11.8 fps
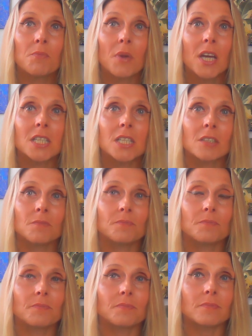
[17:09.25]
But
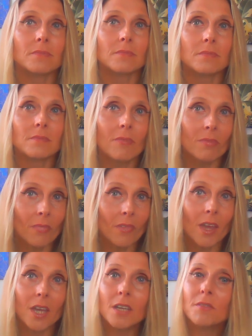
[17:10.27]

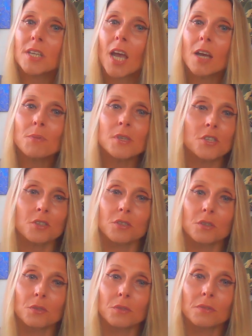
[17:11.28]
if it happens to
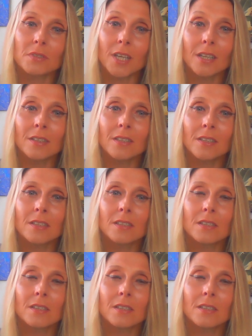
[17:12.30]
you, then